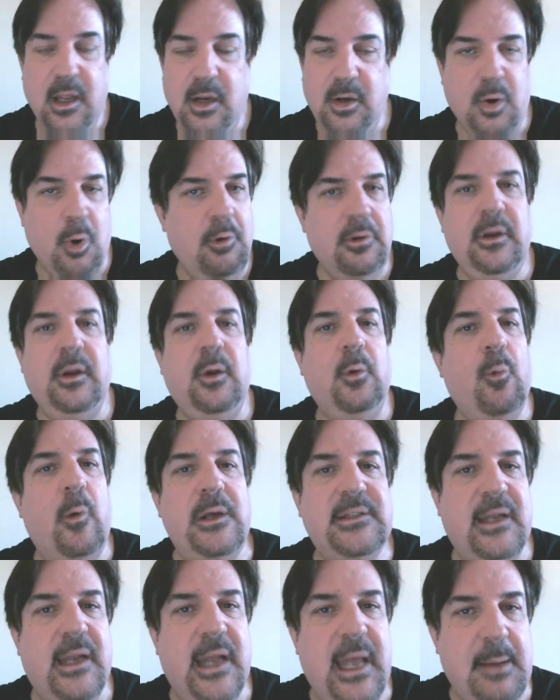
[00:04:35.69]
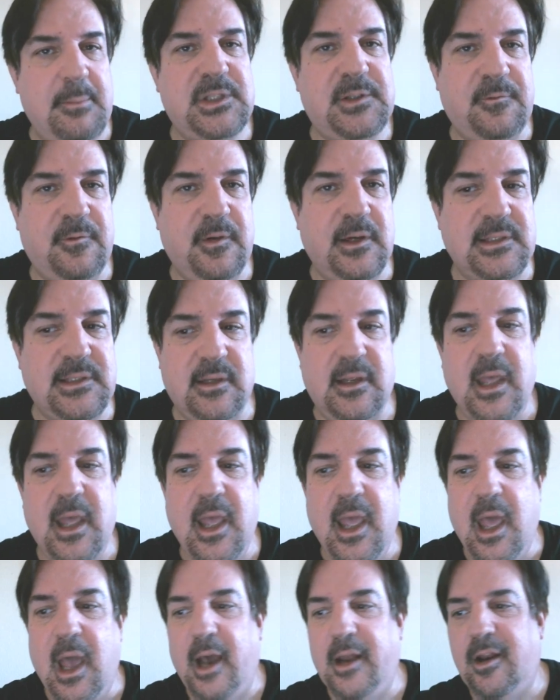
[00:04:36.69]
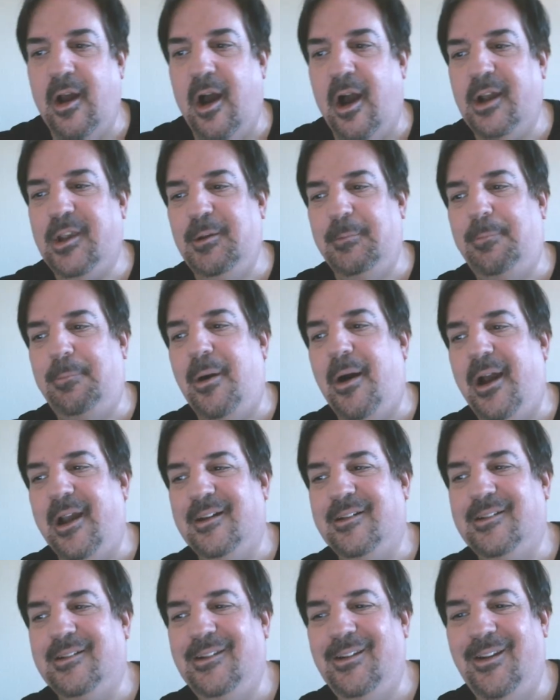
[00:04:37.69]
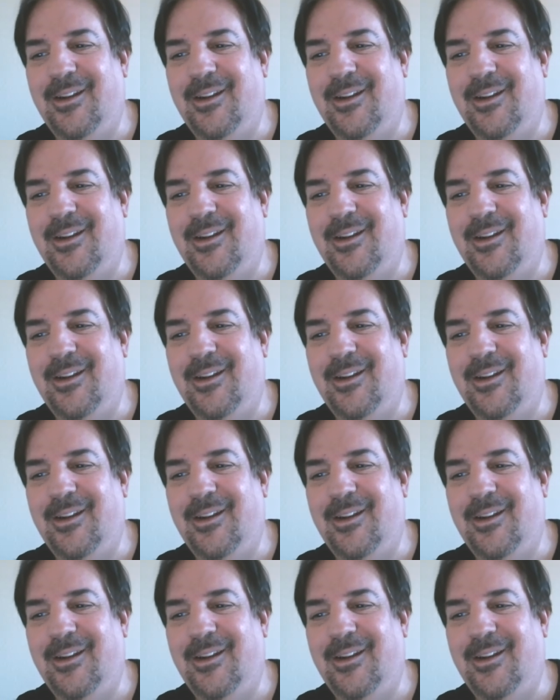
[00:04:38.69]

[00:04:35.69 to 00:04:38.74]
No one in the Western Hemisphere is an occupier,